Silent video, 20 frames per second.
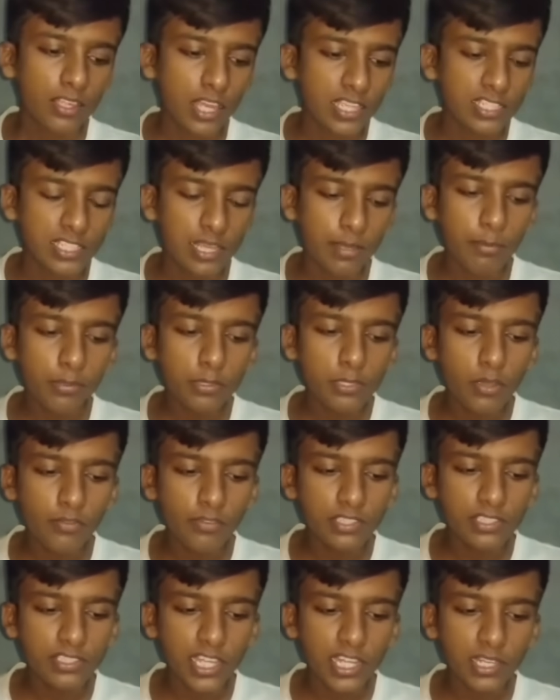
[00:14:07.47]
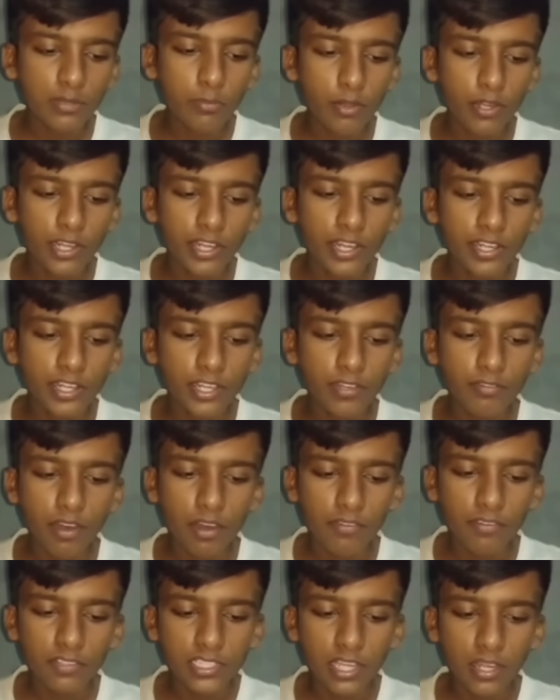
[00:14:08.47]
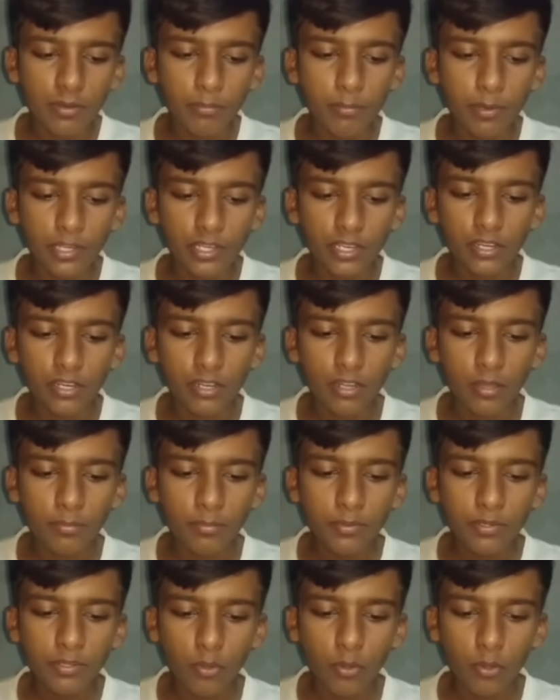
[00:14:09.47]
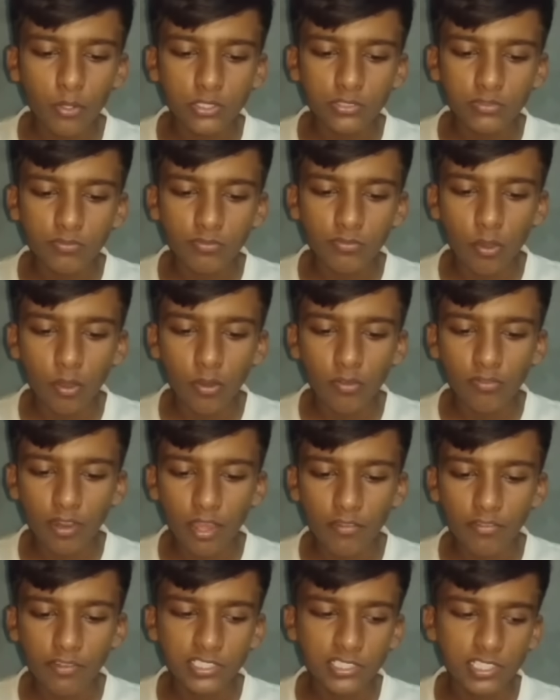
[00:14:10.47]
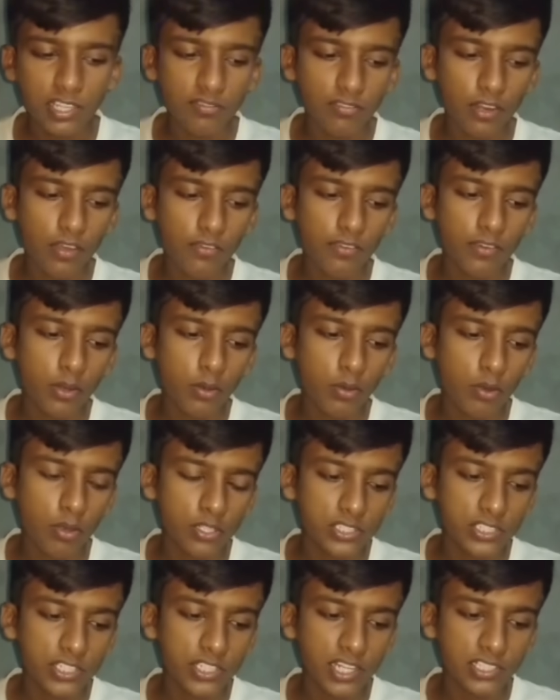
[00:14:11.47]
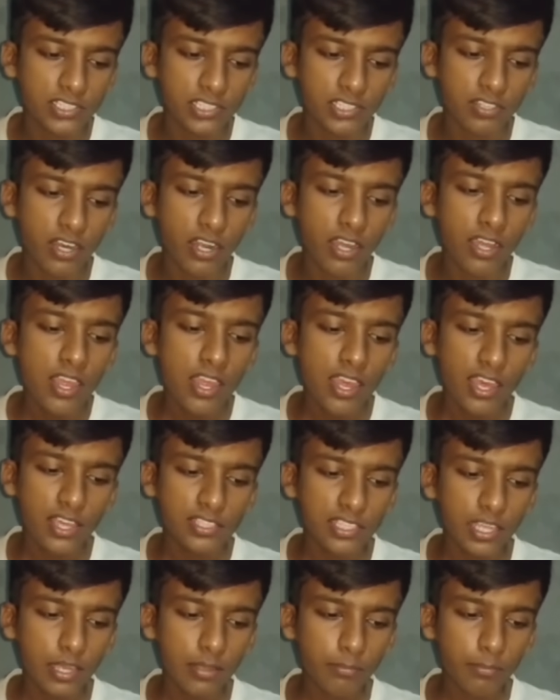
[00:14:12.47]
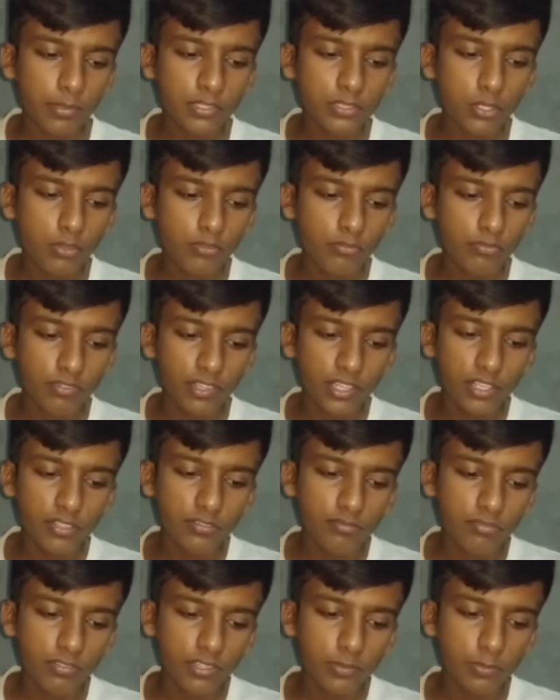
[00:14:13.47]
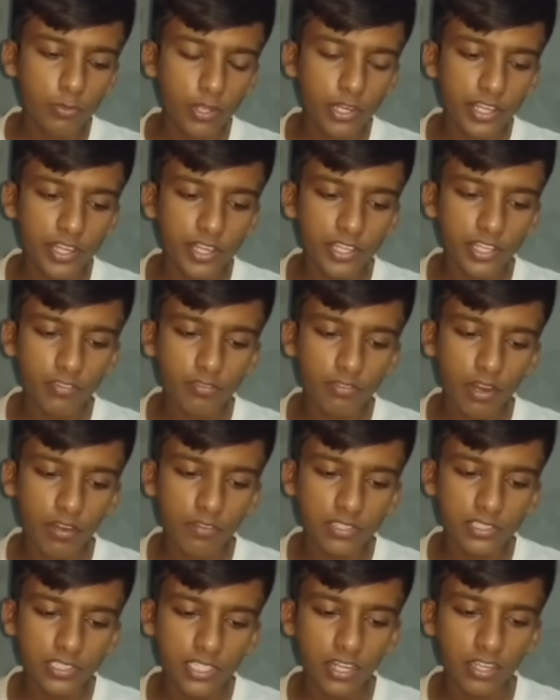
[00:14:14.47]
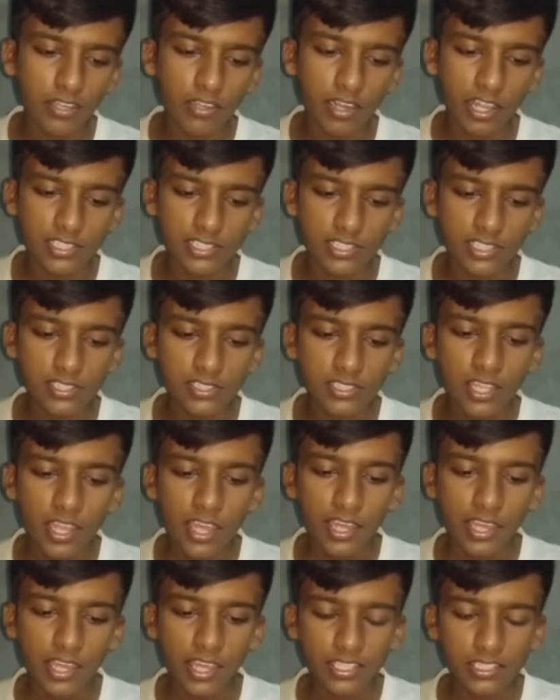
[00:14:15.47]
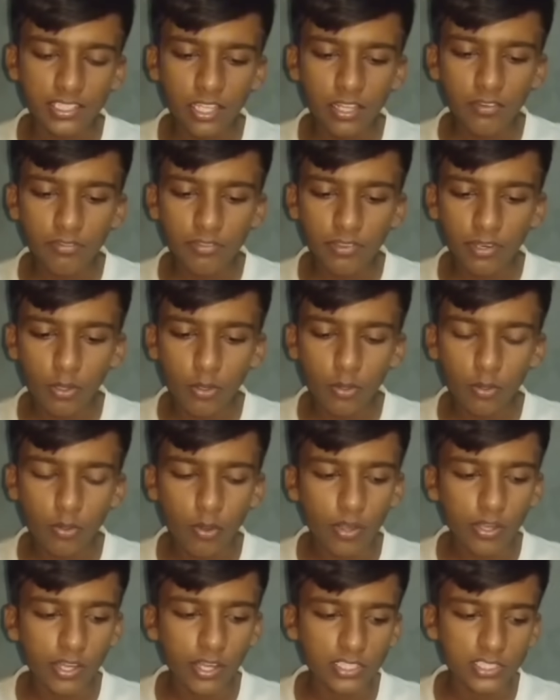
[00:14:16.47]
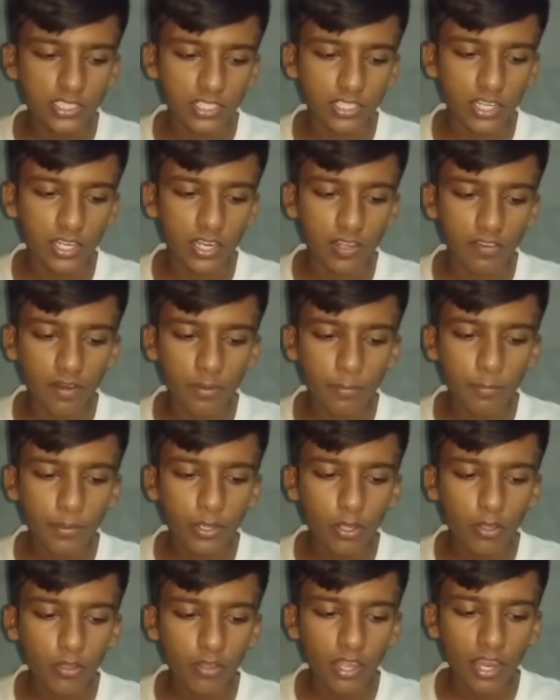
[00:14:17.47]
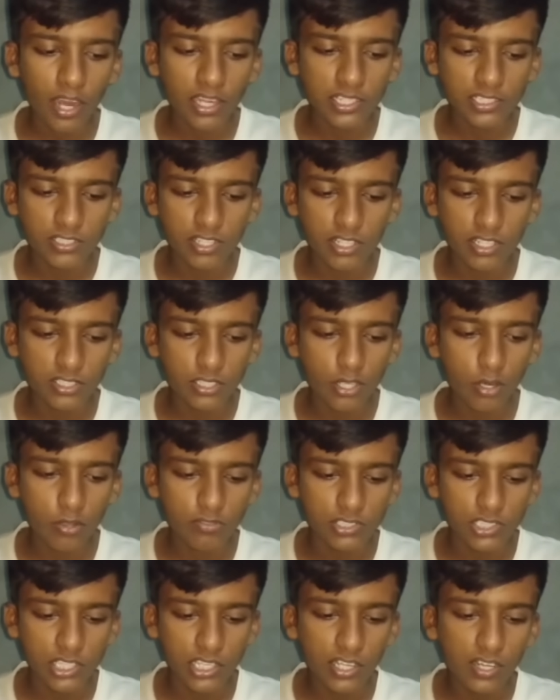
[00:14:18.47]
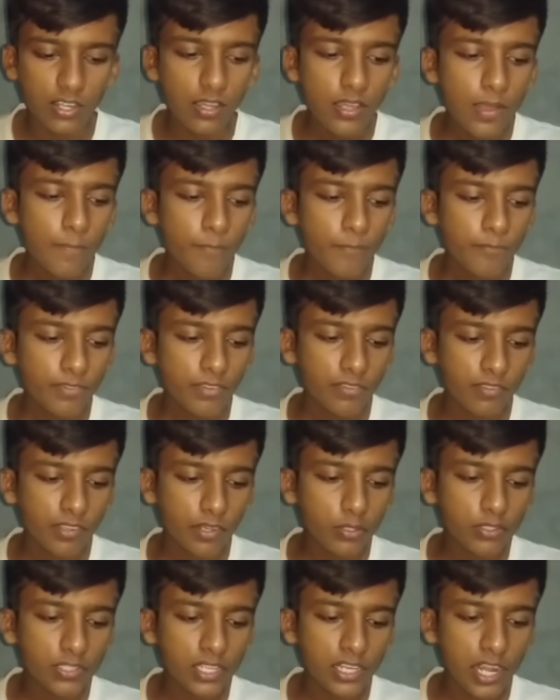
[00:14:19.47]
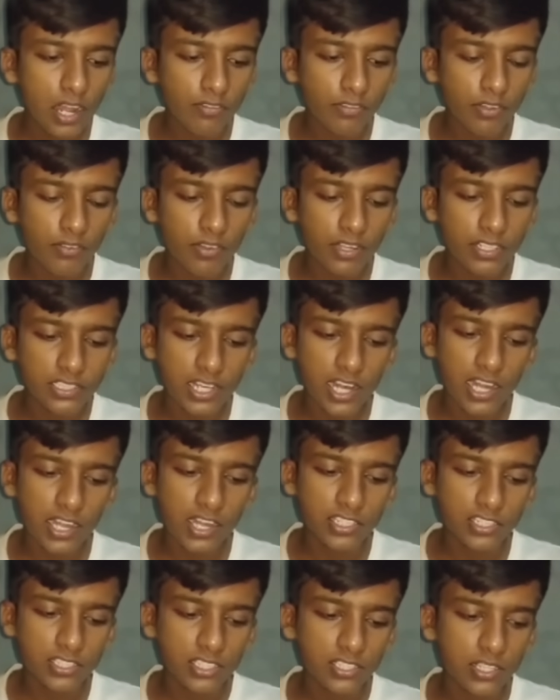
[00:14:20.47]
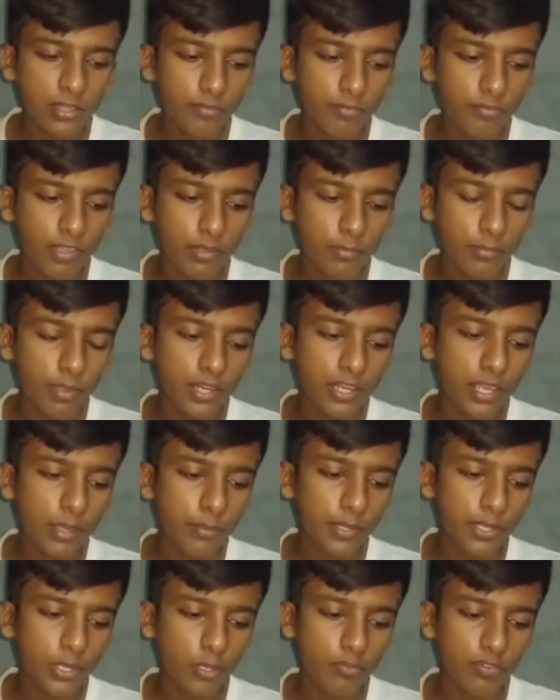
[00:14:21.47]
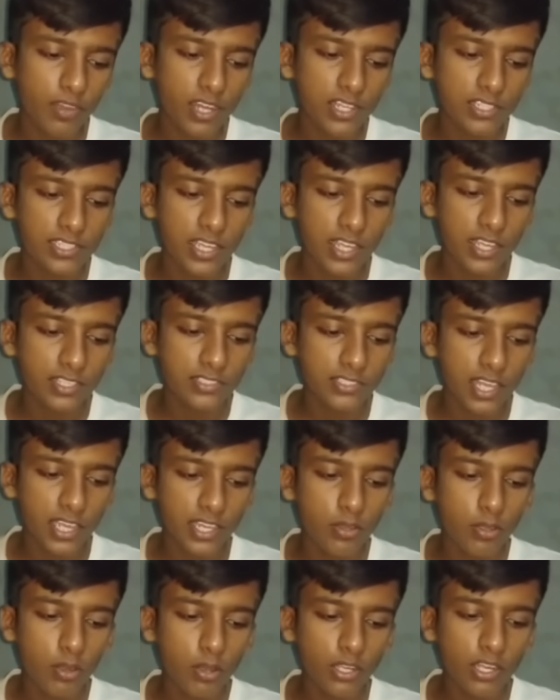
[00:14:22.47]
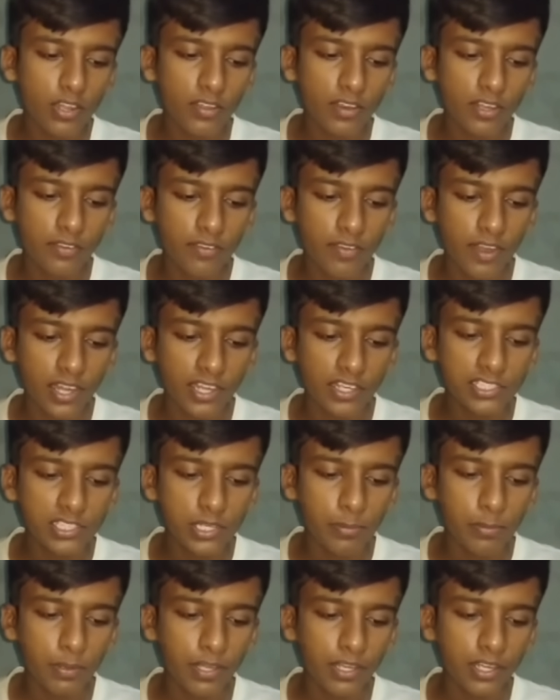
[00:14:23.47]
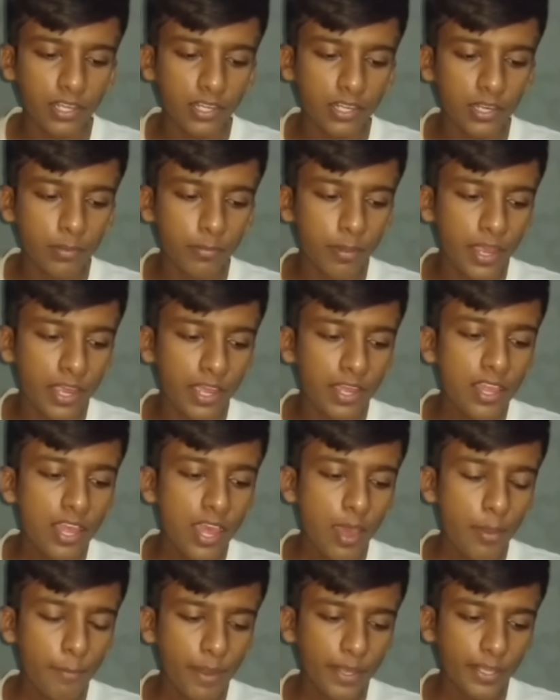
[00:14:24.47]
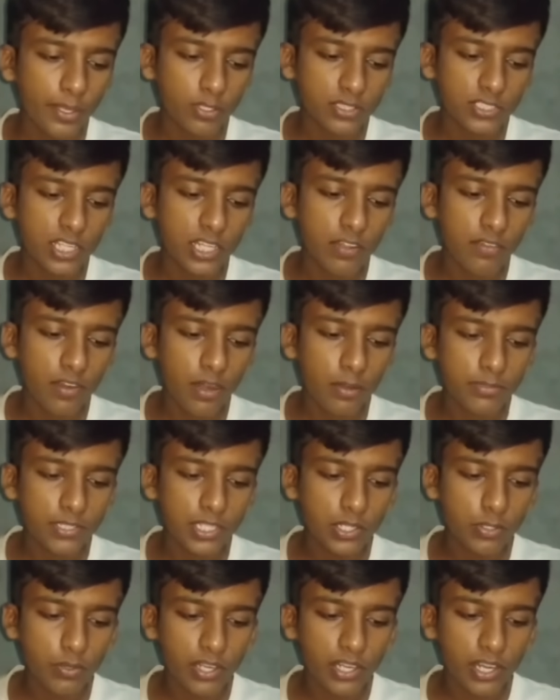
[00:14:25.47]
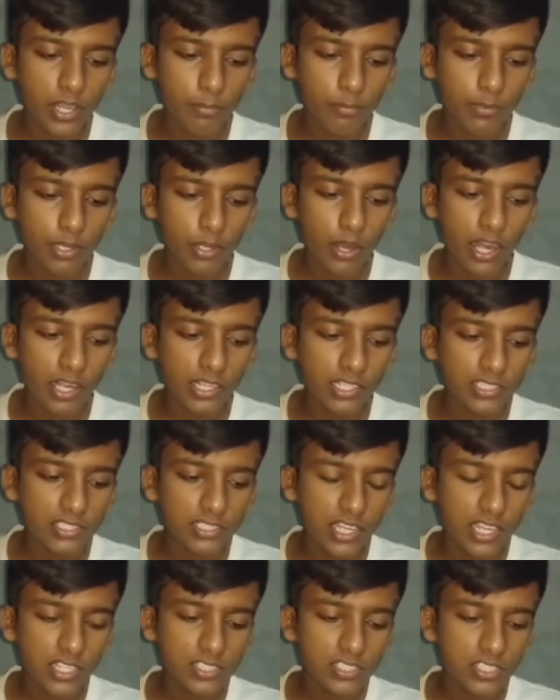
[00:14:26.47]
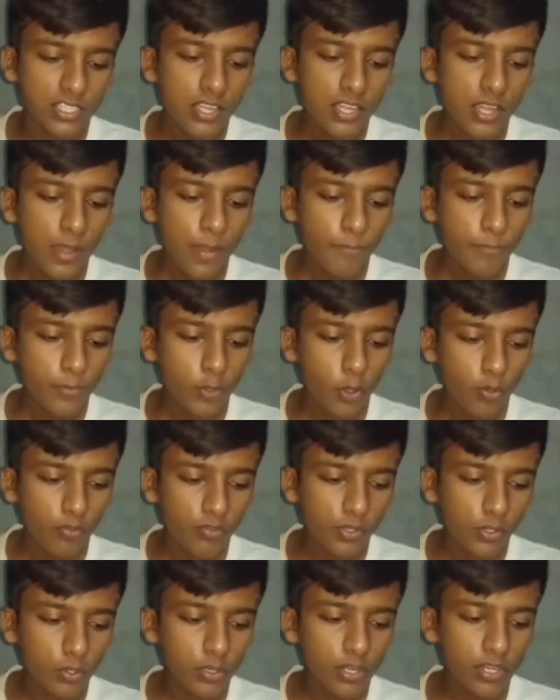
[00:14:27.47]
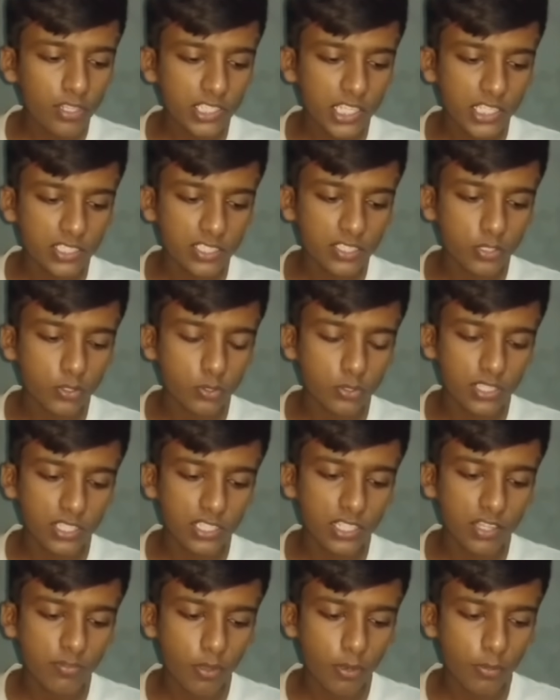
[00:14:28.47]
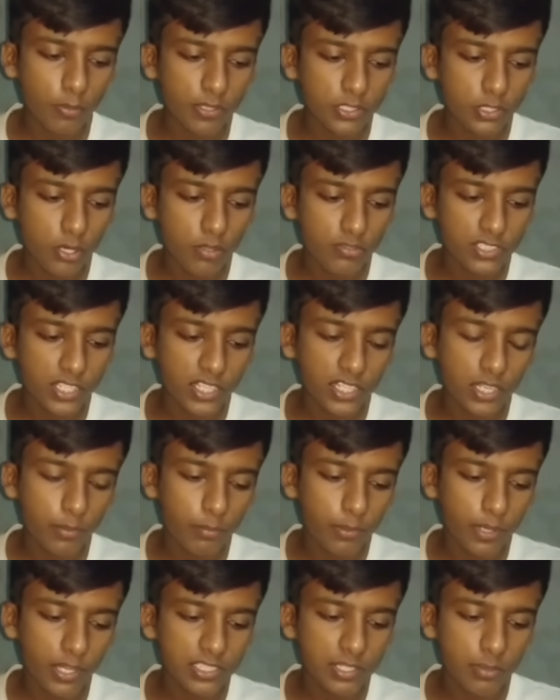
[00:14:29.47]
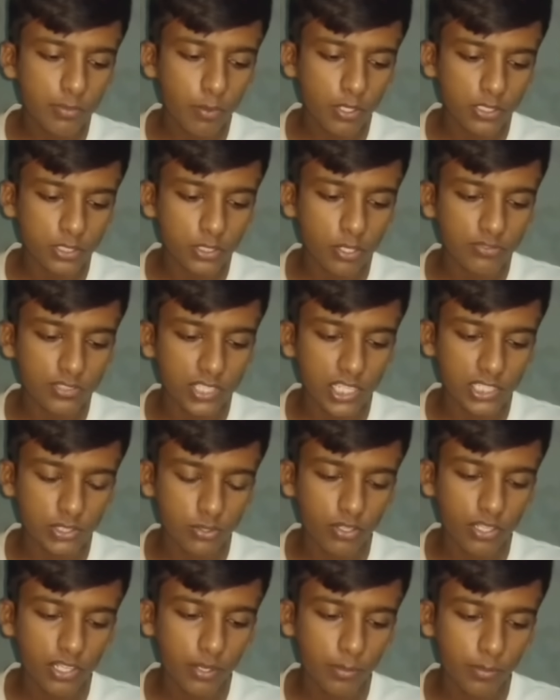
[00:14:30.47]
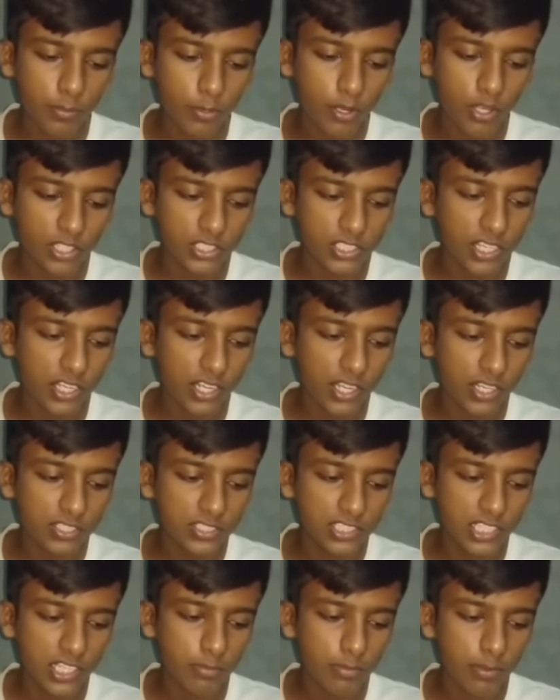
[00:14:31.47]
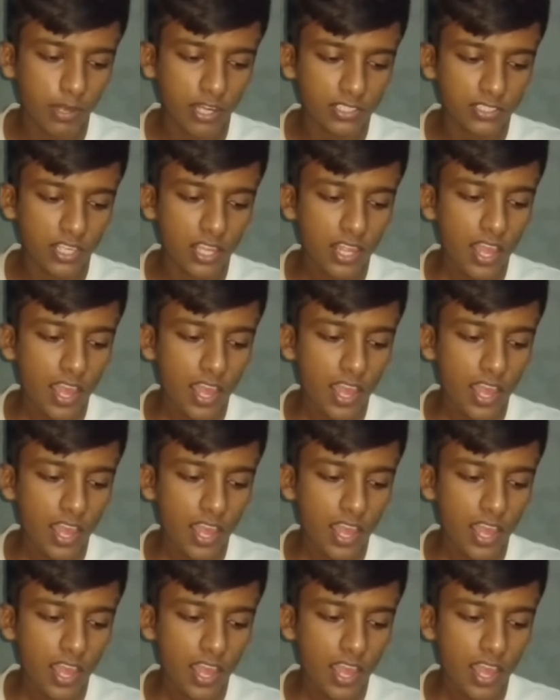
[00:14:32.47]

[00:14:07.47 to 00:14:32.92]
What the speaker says: Examples of insect-pollinated flowers are buttercup, rose, wallflower, sunflower, orchid, etc. Examples of wind-pollinated flowers are grasses, hazel, willow, corn, etc. Development and structure of seed. We know that after fertilization, the female gametophyte zygote divides repeatedly by mitosis and develops into an embryo. At this stage, ovule changes into seed. The formation of seed completes the process of sexual reproduction in seed plants.